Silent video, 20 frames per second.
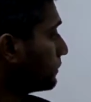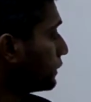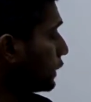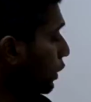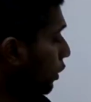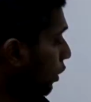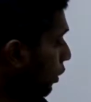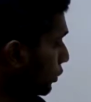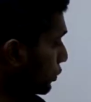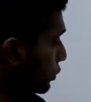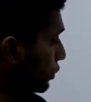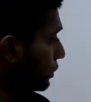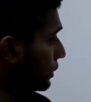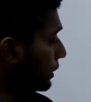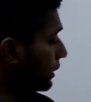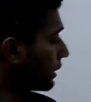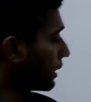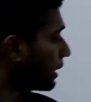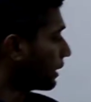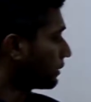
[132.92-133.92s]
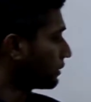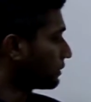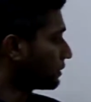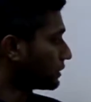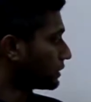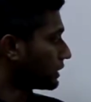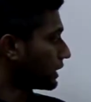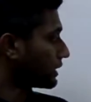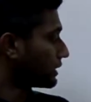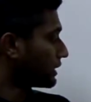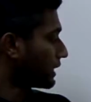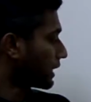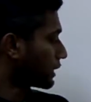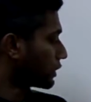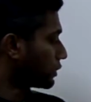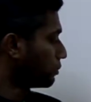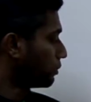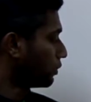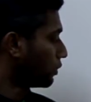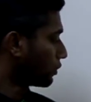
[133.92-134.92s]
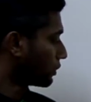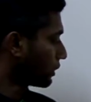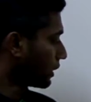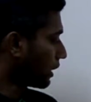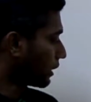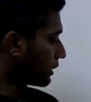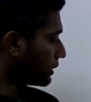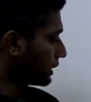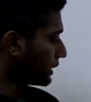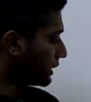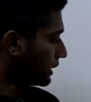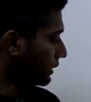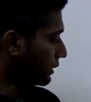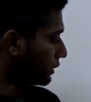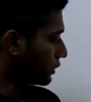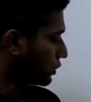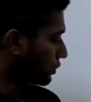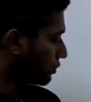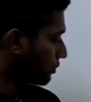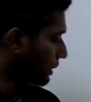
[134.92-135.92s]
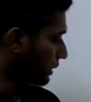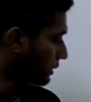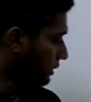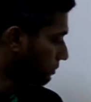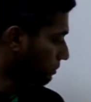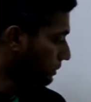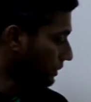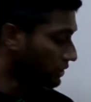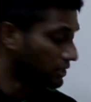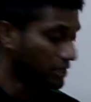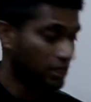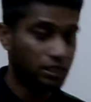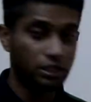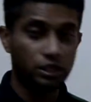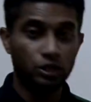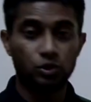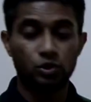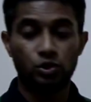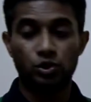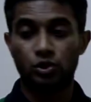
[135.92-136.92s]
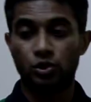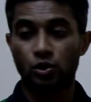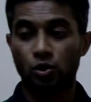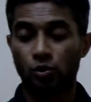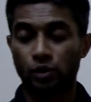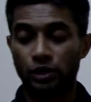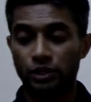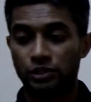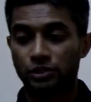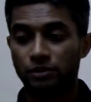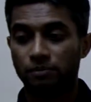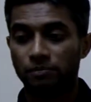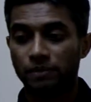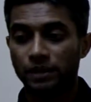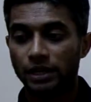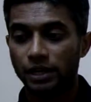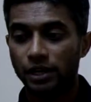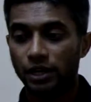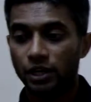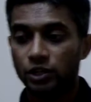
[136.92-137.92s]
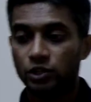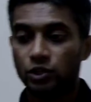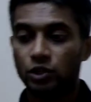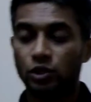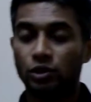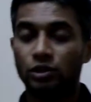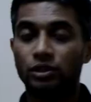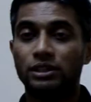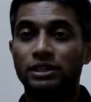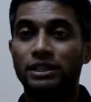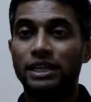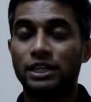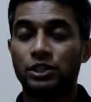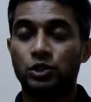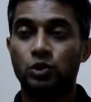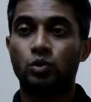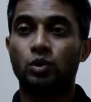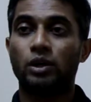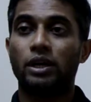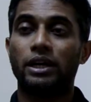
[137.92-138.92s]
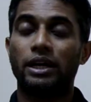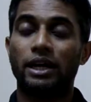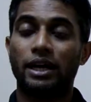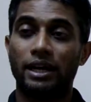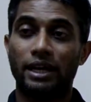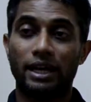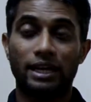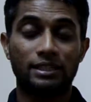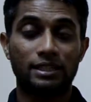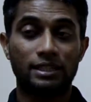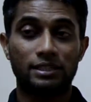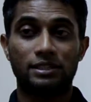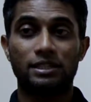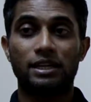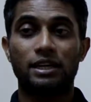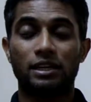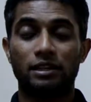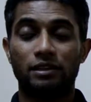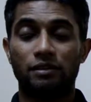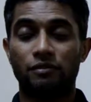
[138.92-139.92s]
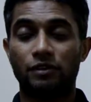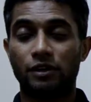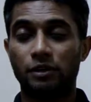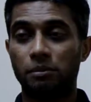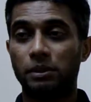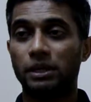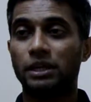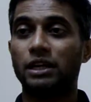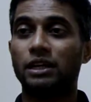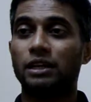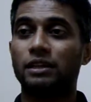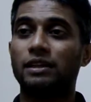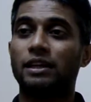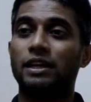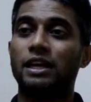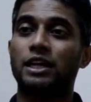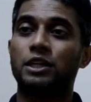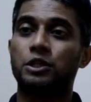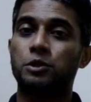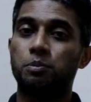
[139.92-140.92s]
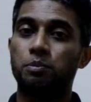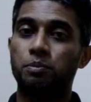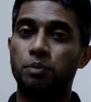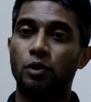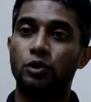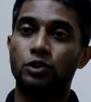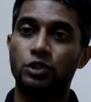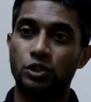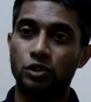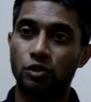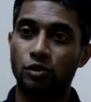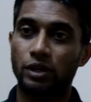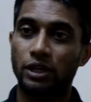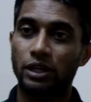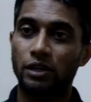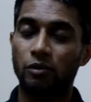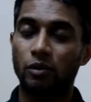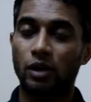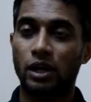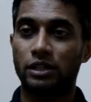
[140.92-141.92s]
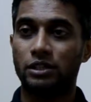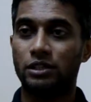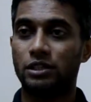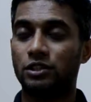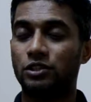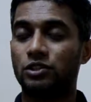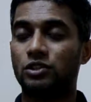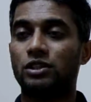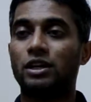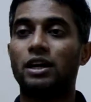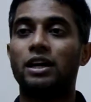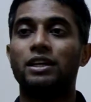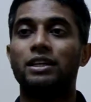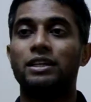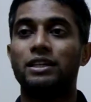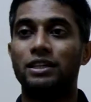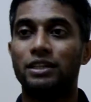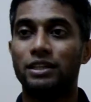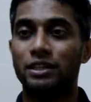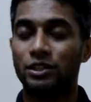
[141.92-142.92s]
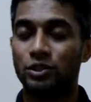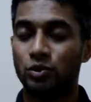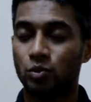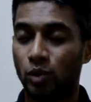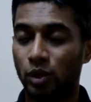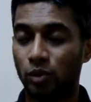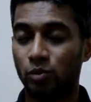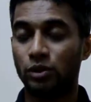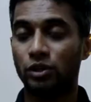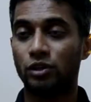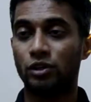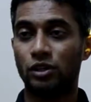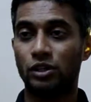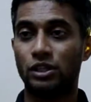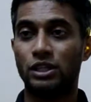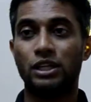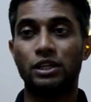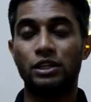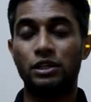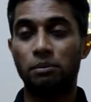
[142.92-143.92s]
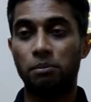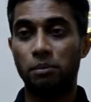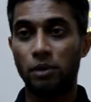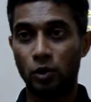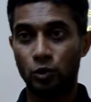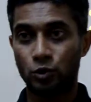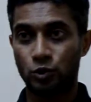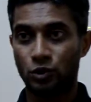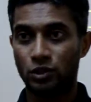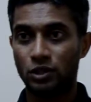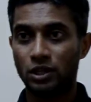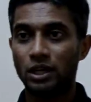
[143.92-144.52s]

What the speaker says: also there are other things like textbook, articles, recipes, and news stories. So that's why, as I said in the very beginning, that expository writing style is what we're going to need the most.